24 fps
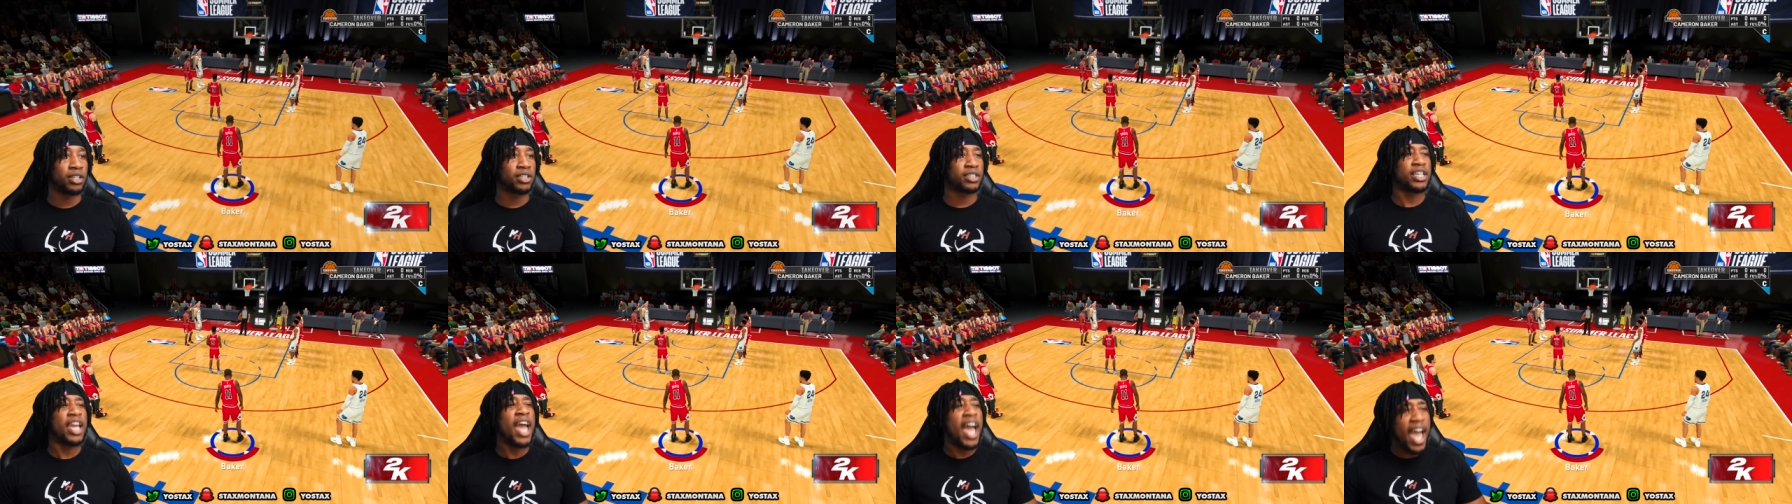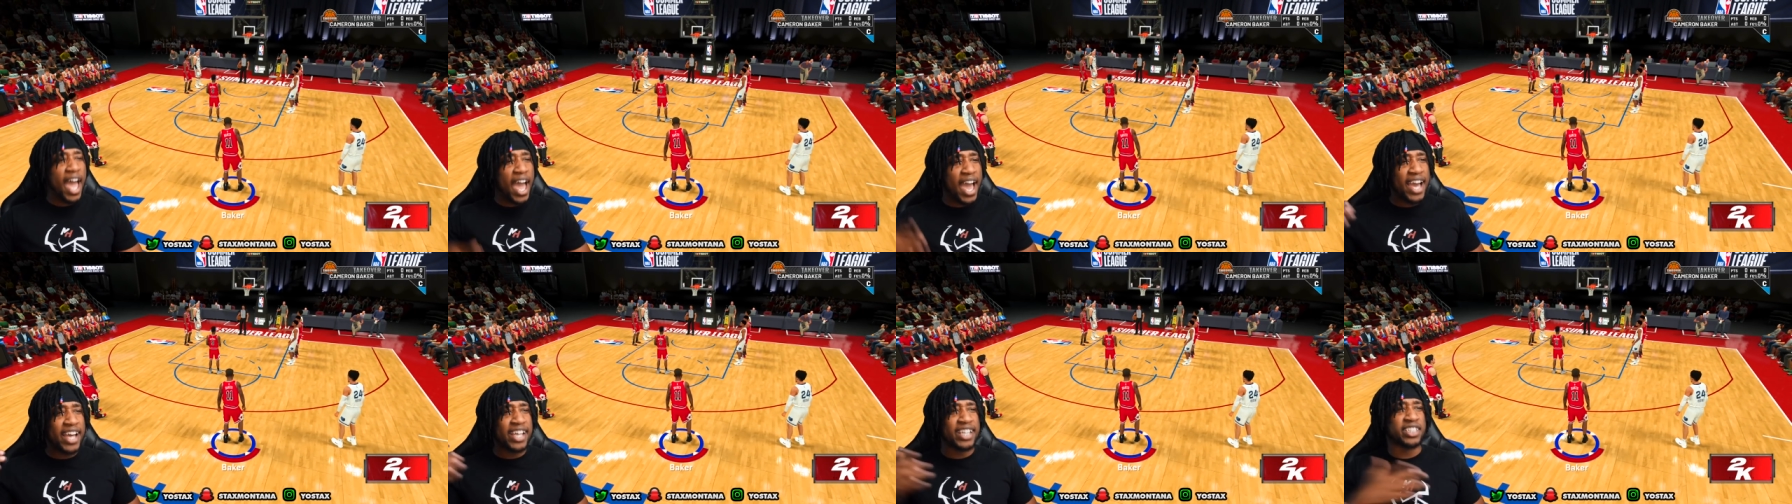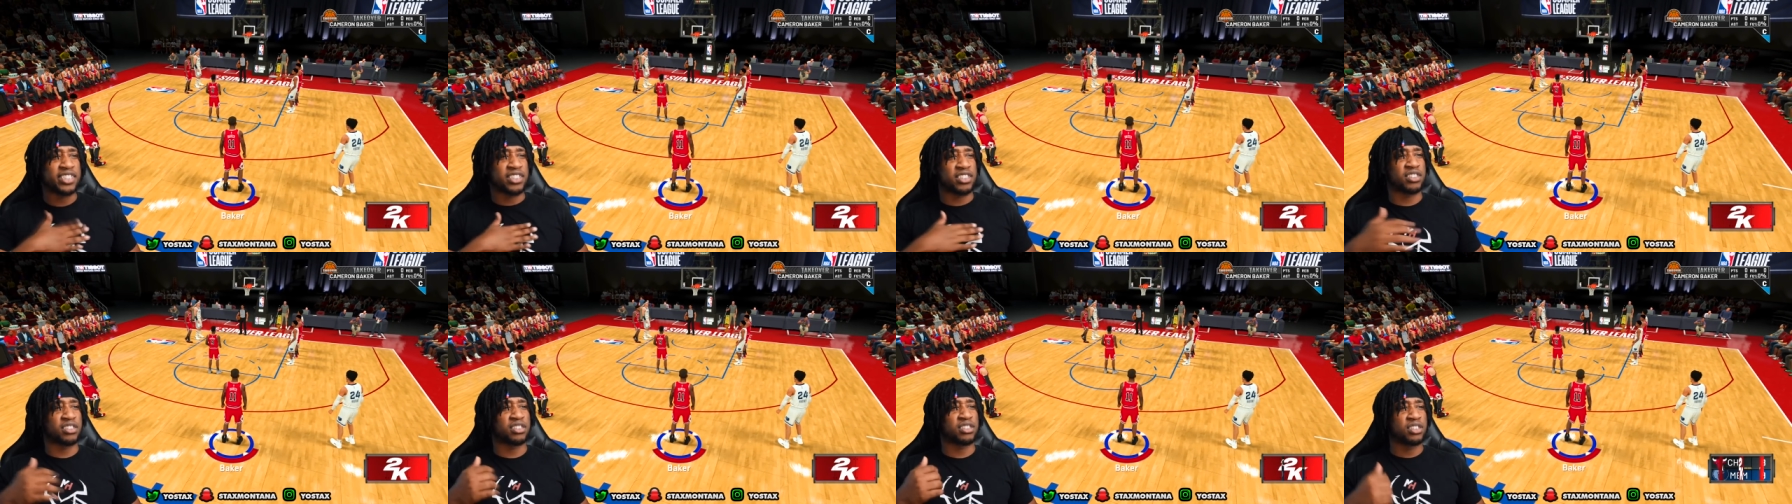
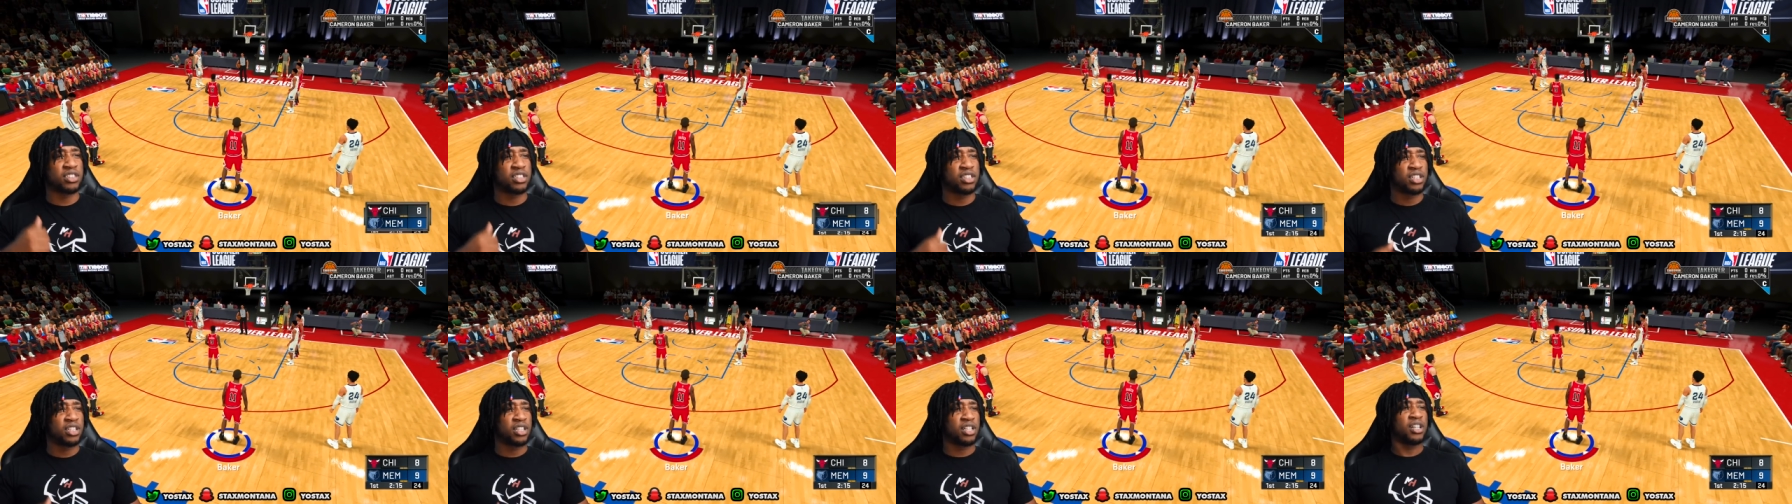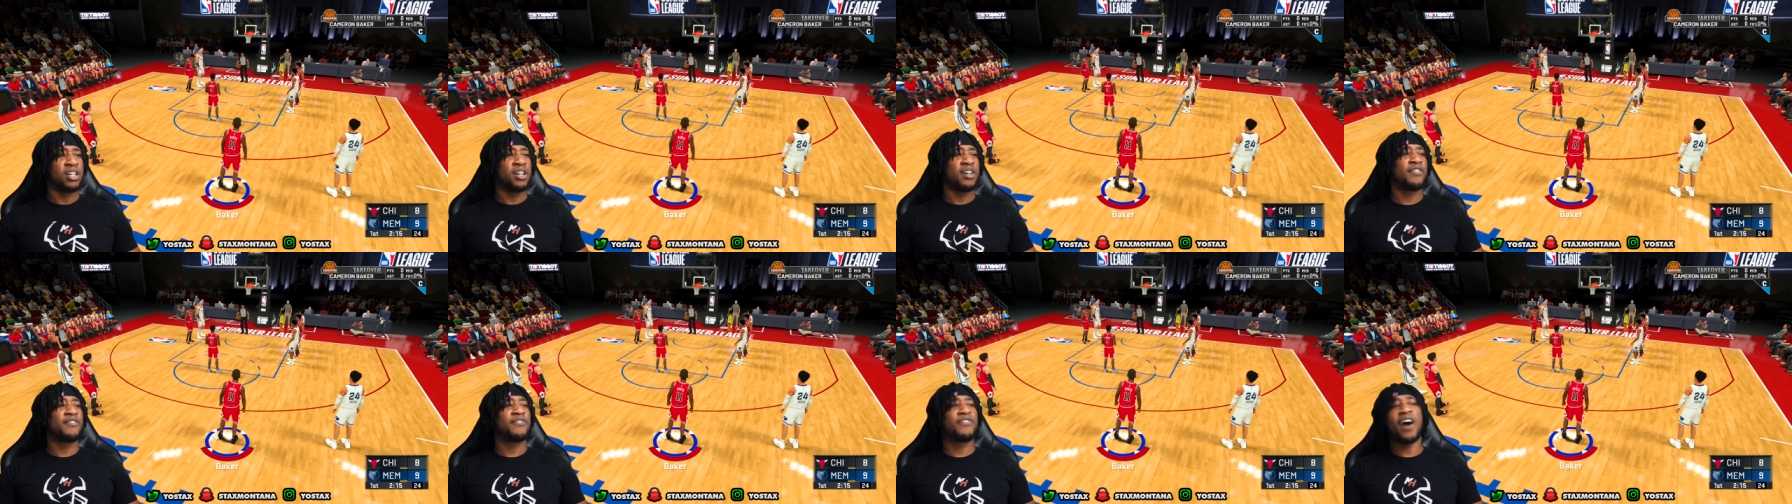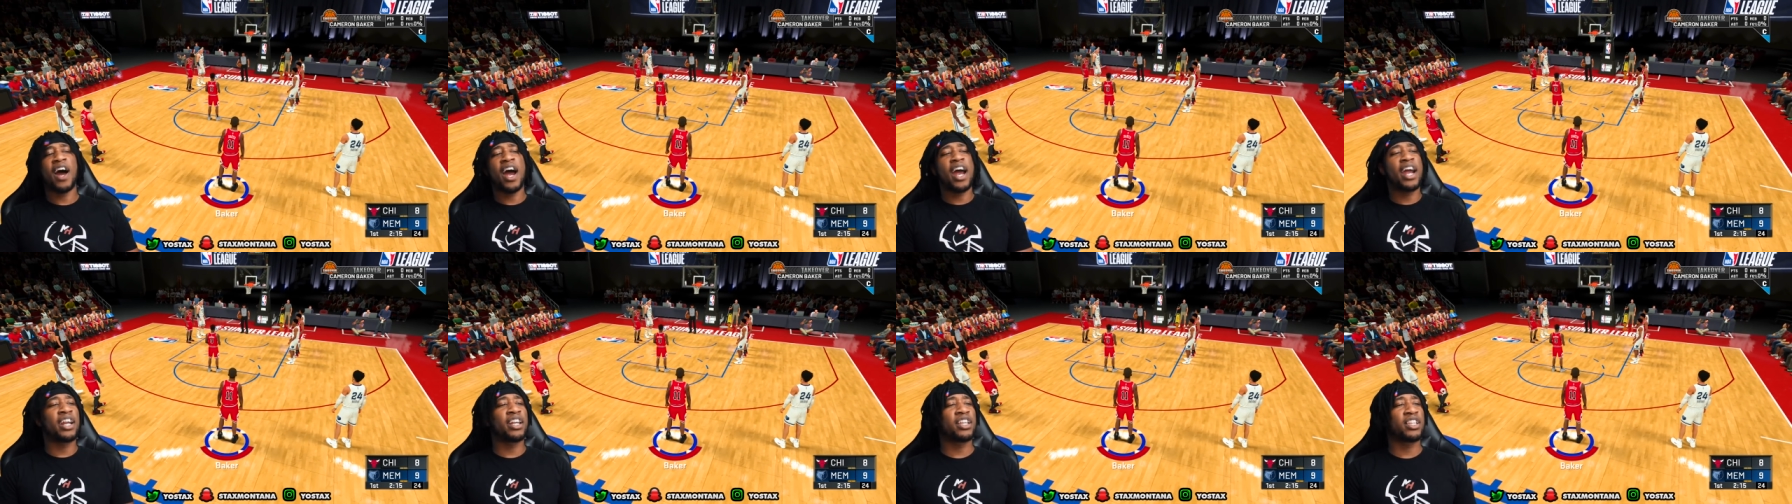Yes.
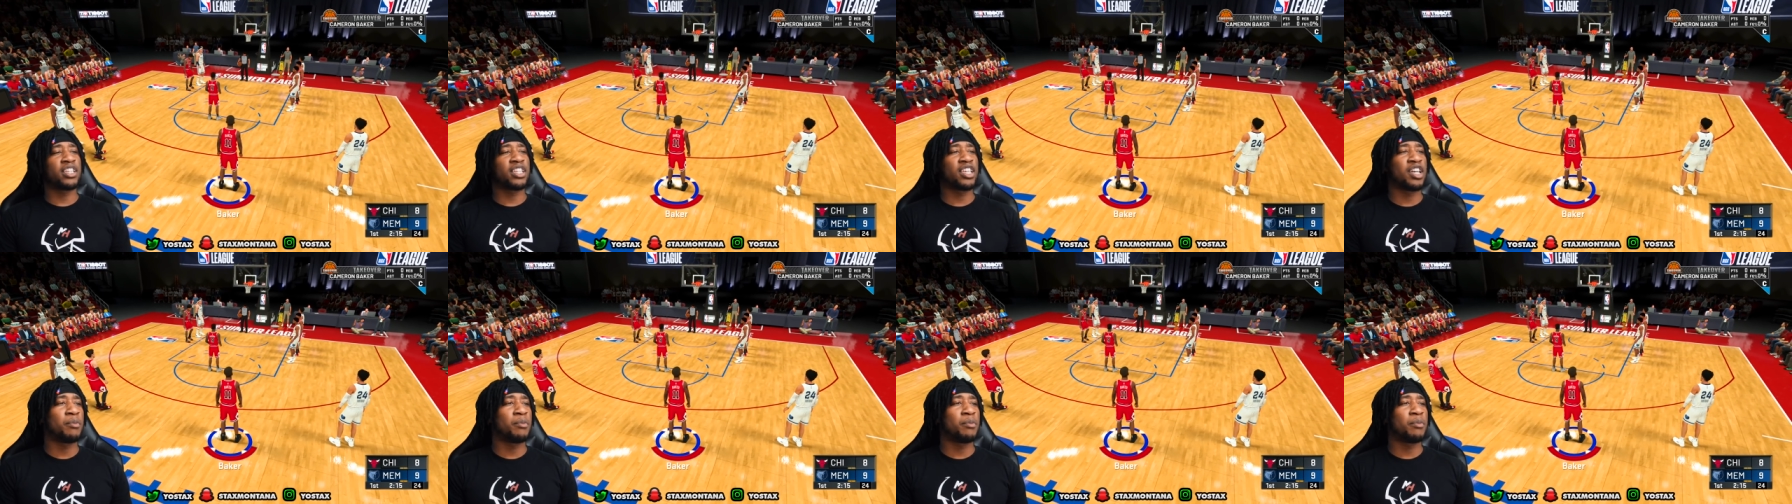Finally,